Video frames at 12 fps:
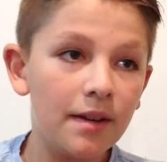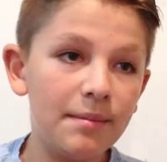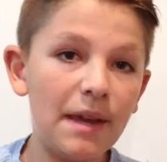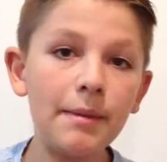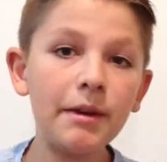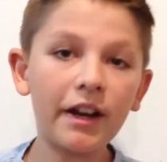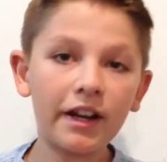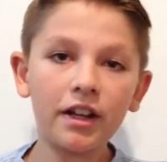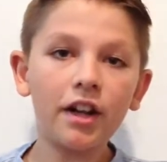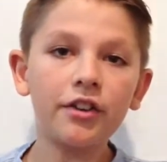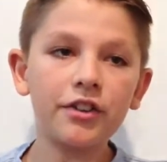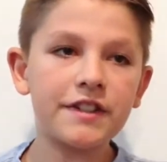Maybe I can
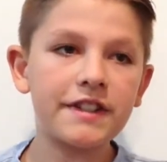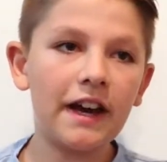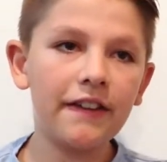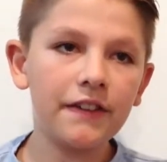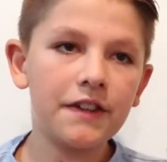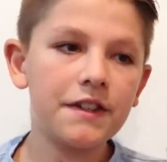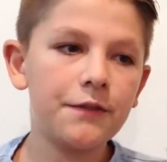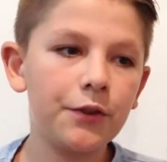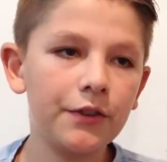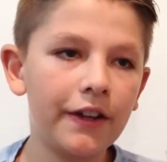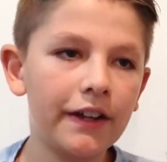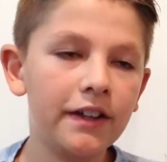understand this if
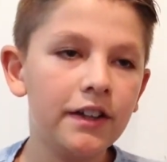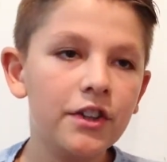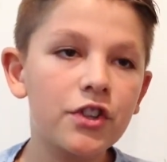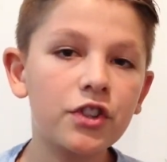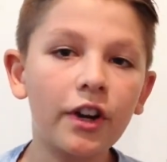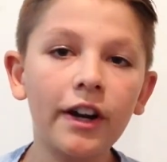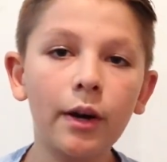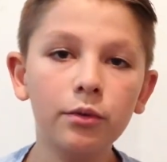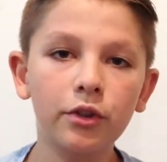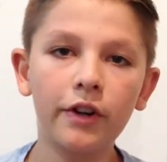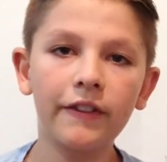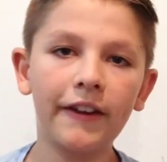you're like starting out
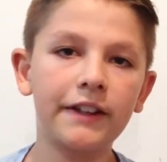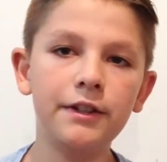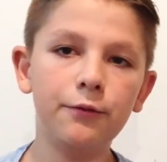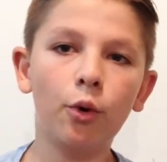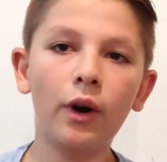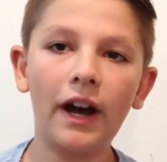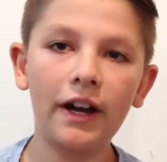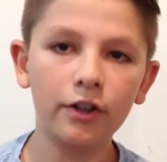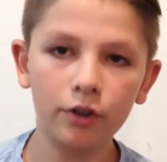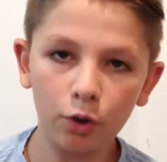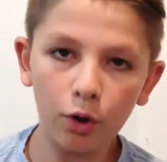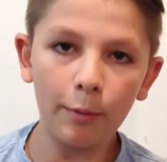learning like Dvorak
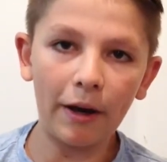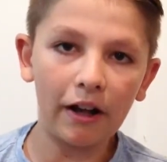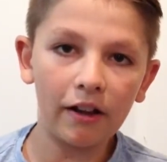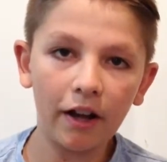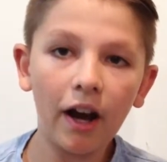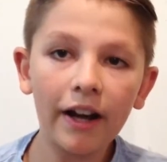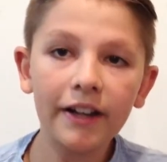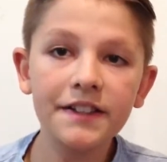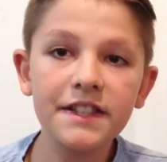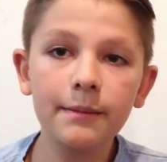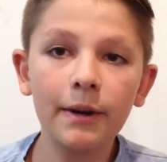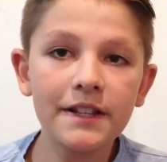or Colmac. I could
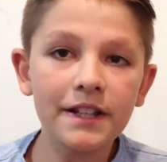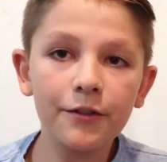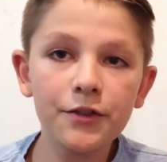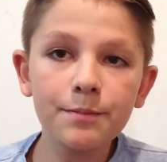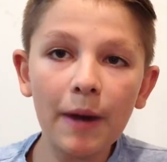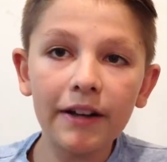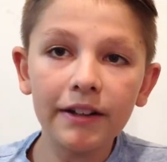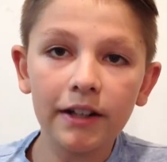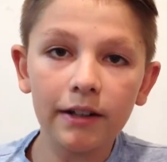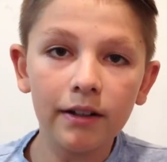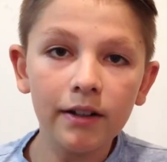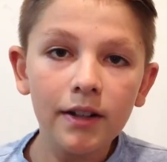see myself spending